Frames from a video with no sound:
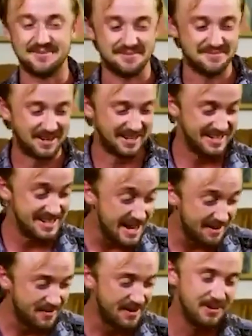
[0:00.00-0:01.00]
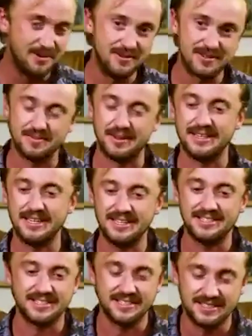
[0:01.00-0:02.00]
hinting about a special
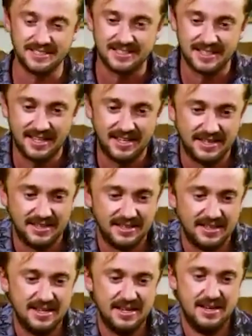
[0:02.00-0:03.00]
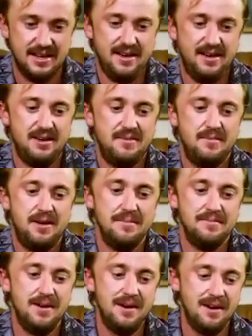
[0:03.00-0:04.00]
reunion last month, Tom Felton, who
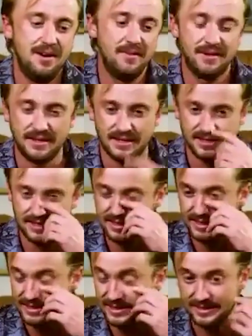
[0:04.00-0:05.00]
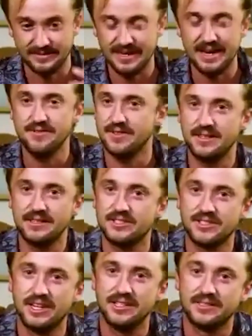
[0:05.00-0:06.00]
plays Draco Malfoy in the movie
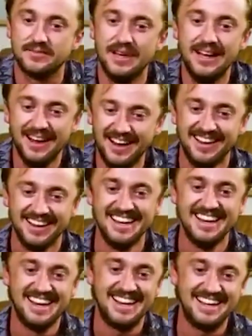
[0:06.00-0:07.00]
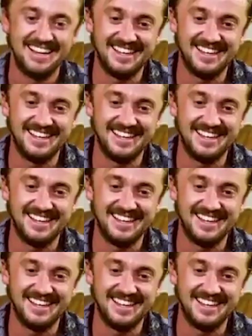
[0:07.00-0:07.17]
adaptation of the popular books,